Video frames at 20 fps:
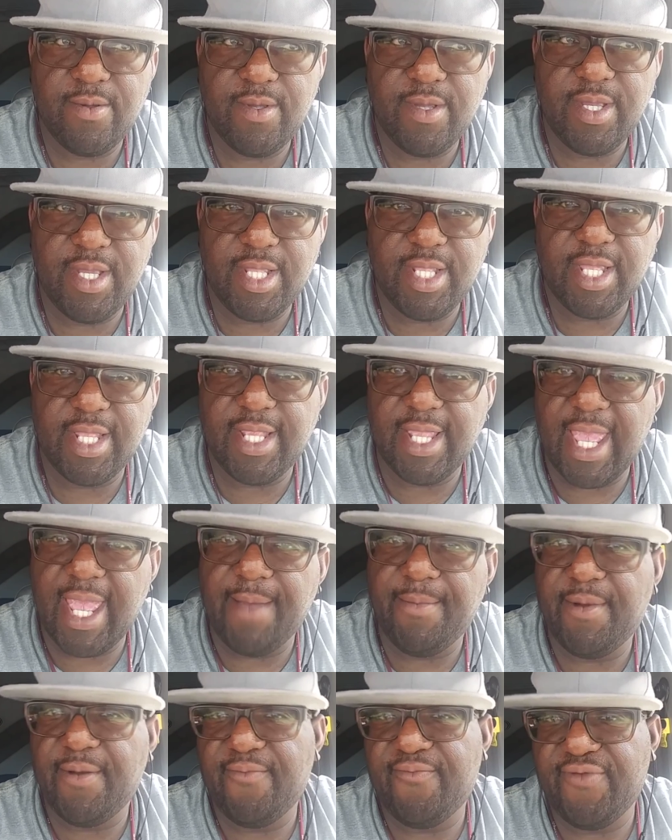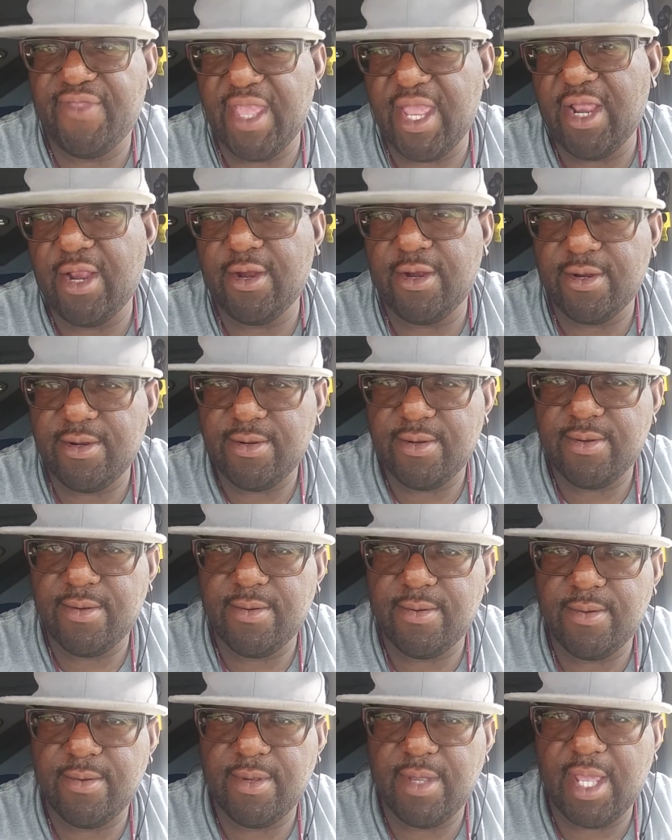in the name of their
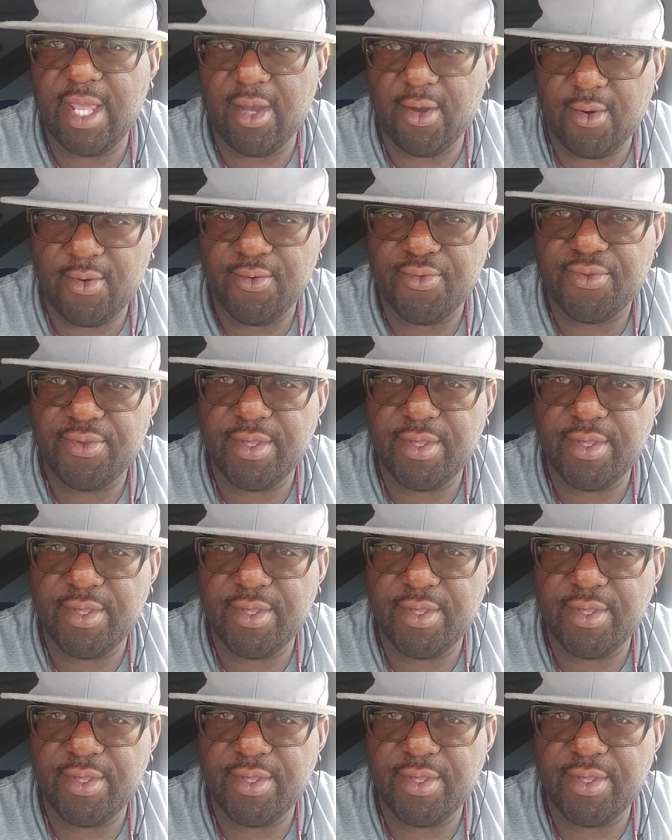health